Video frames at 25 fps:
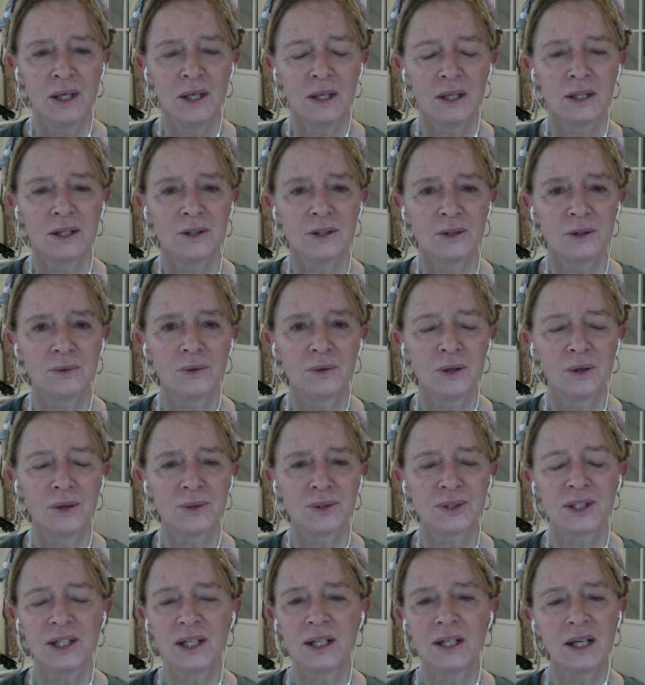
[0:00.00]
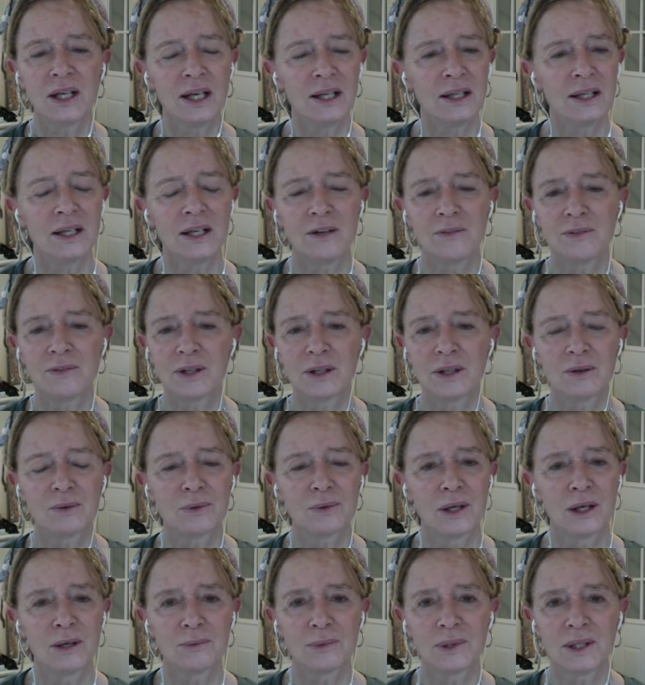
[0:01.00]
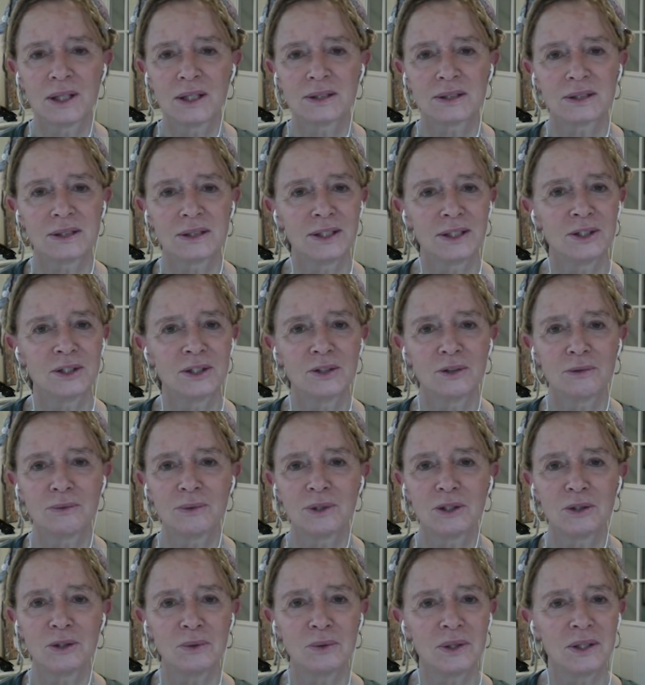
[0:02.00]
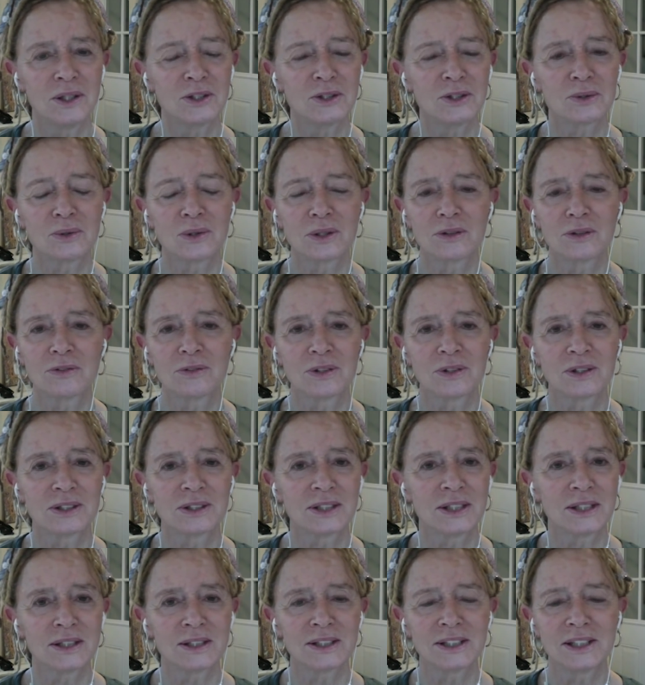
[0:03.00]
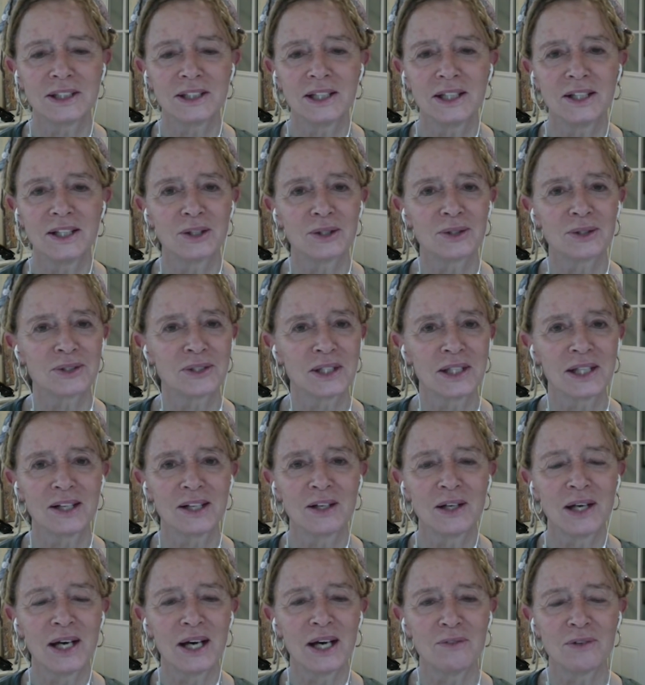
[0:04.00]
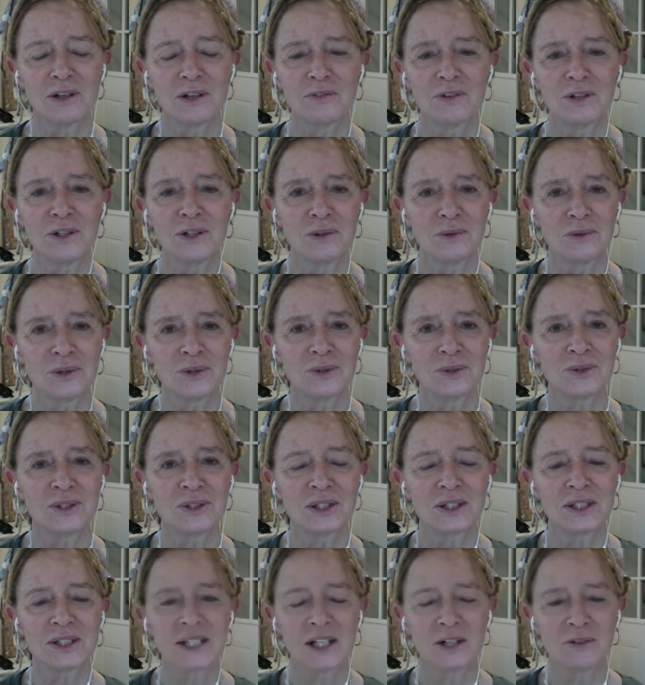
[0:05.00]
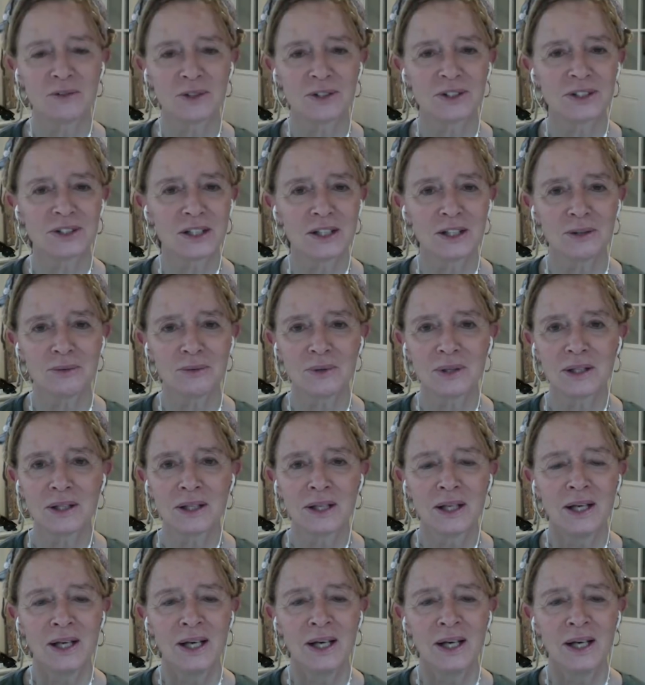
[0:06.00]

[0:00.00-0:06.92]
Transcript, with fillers: the neurosis. And I love that Ram Dass says, you know, I've been doing this work for 60 years and I have every neurosis I ever started with